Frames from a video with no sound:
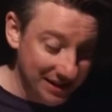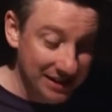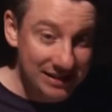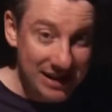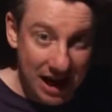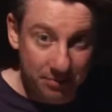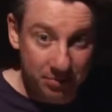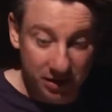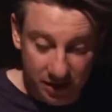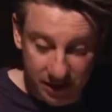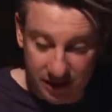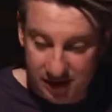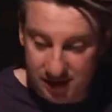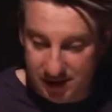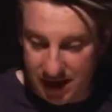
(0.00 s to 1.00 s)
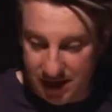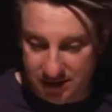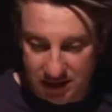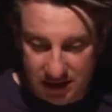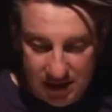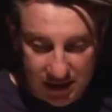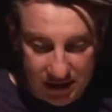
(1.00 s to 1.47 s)
this happen, like I said,
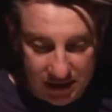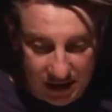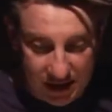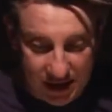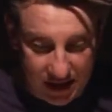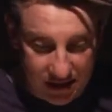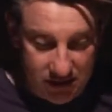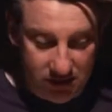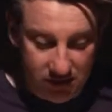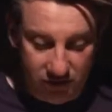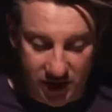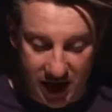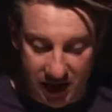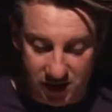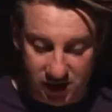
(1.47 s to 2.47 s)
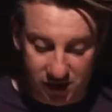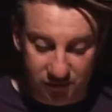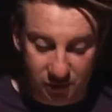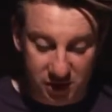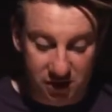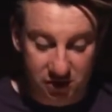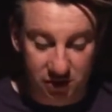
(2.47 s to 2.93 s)
in reactions
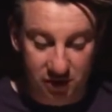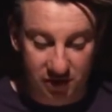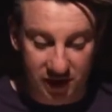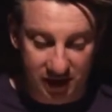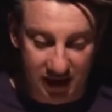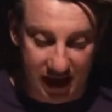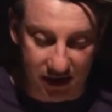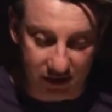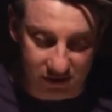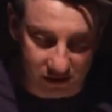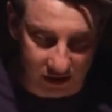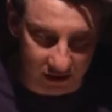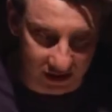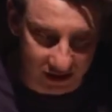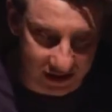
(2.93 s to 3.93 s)
when you do the volcano. So I'm going to